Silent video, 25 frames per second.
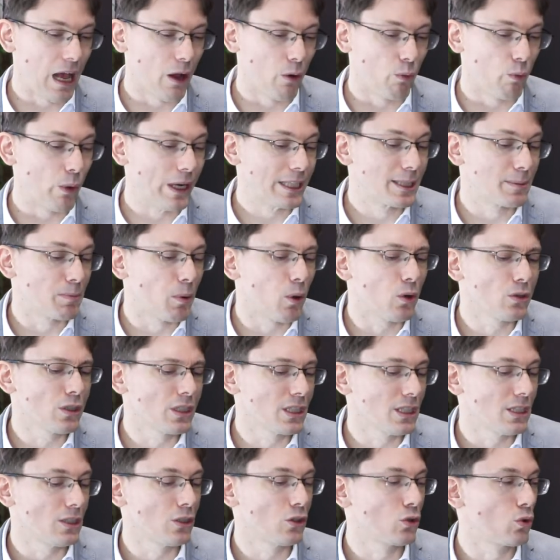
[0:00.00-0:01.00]

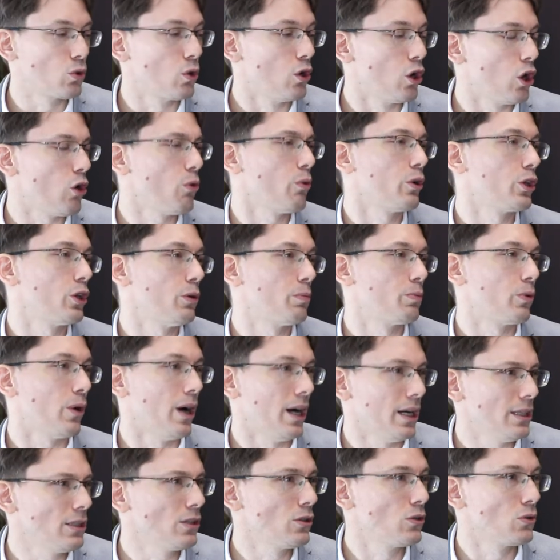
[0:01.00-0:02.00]
response is to lower the
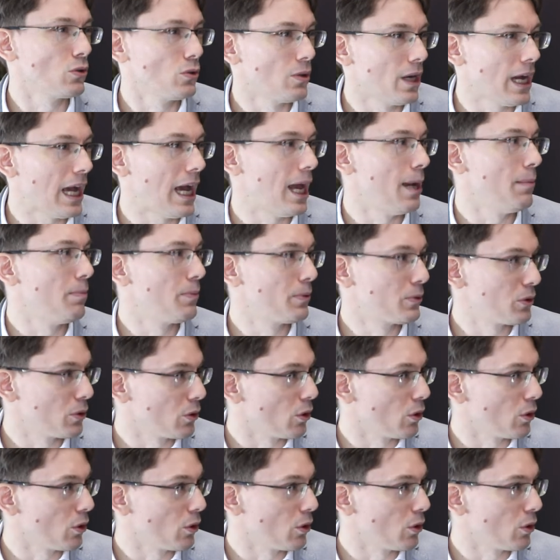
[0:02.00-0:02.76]
price to help,